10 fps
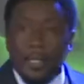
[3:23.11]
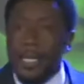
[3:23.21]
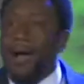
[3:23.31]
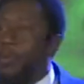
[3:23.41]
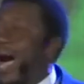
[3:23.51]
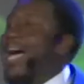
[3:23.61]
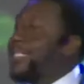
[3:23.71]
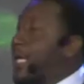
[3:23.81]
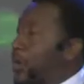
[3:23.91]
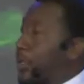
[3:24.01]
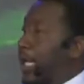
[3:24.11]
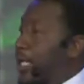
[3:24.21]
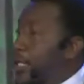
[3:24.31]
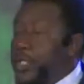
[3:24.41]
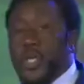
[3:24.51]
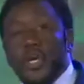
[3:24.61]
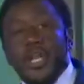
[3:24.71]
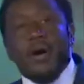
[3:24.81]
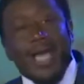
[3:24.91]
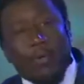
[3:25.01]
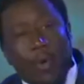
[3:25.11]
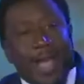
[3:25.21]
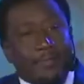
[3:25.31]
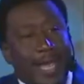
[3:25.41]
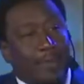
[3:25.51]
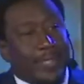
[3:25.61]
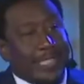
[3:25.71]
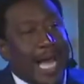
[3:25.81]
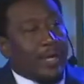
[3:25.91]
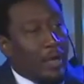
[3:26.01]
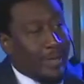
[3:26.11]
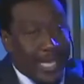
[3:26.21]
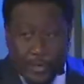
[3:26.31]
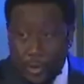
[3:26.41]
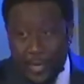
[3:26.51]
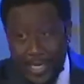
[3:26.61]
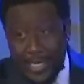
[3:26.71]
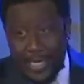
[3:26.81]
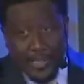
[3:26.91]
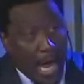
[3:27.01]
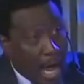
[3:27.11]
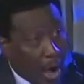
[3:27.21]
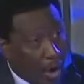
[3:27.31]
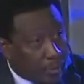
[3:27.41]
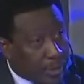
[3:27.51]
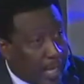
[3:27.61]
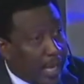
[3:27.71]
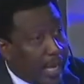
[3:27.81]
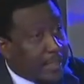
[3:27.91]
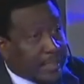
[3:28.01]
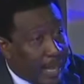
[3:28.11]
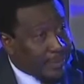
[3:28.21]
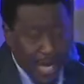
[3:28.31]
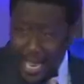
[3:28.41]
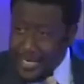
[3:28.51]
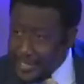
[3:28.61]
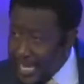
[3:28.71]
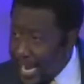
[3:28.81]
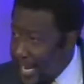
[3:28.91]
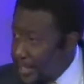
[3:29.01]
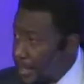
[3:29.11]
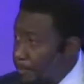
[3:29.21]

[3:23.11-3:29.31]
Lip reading: Now, why is he going to kill you? You know that white man was not going to let you eat his hogs and stuff. You understand?